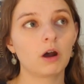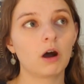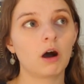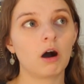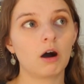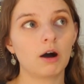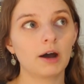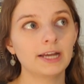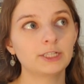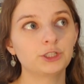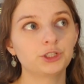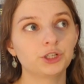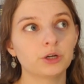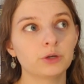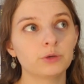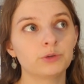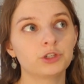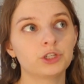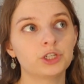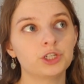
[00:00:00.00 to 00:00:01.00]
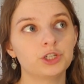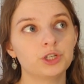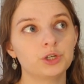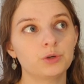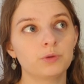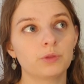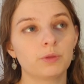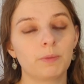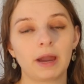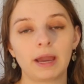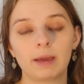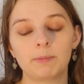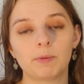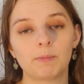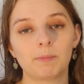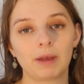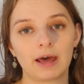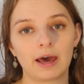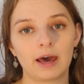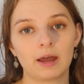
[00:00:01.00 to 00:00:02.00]
I chose to do the payment
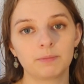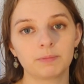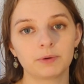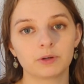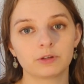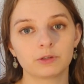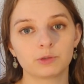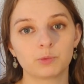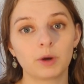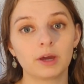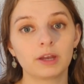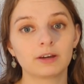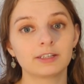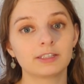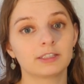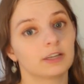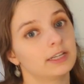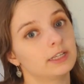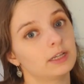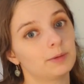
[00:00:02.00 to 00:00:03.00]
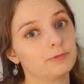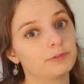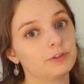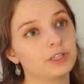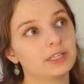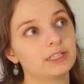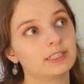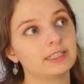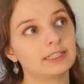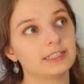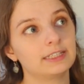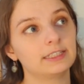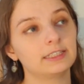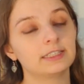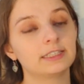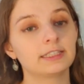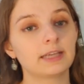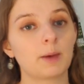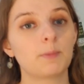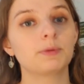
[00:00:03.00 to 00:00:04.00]
plan because when I signed up for this in
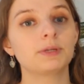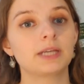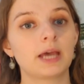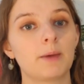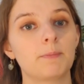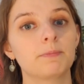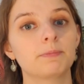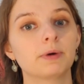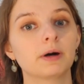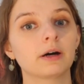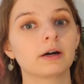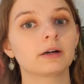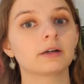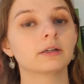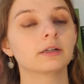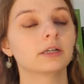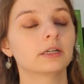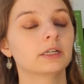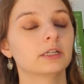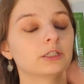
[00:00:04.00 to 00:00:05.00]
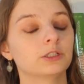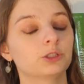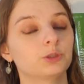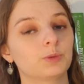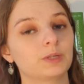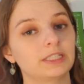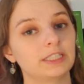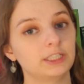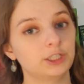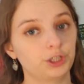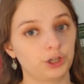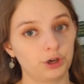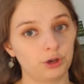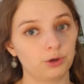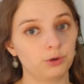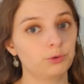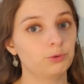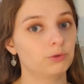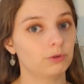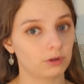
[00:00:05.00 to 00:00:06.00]
September
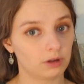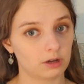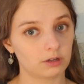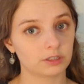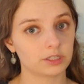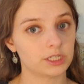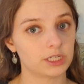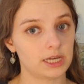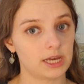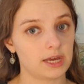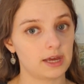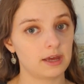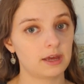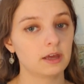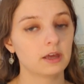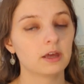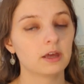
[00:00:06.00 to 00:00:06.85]
22 last year,